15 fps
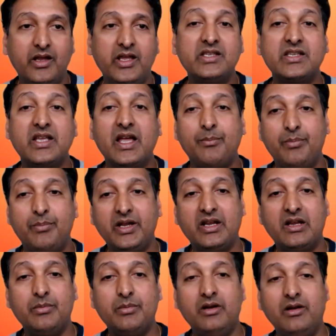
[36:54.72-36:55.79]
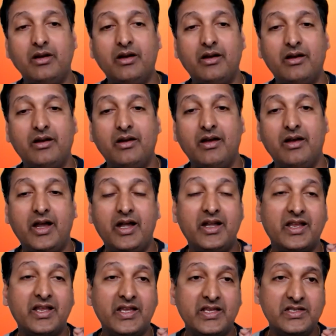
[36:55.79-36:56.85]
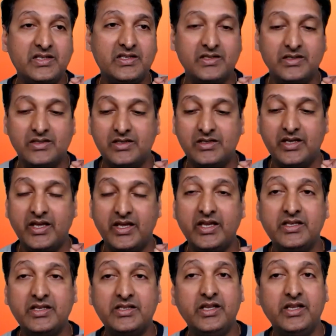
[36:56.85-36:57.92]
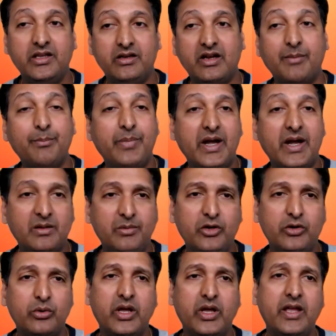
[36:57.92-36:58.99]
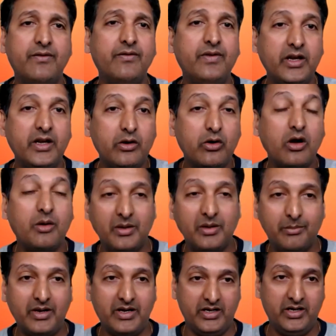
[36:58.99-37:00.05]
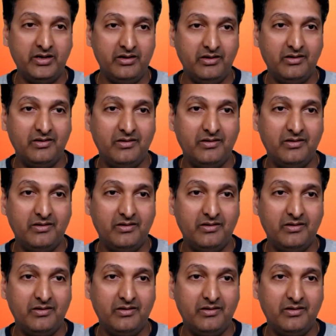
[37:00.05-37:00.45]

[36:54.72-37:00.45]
is applicable and is easy, compatible to every common man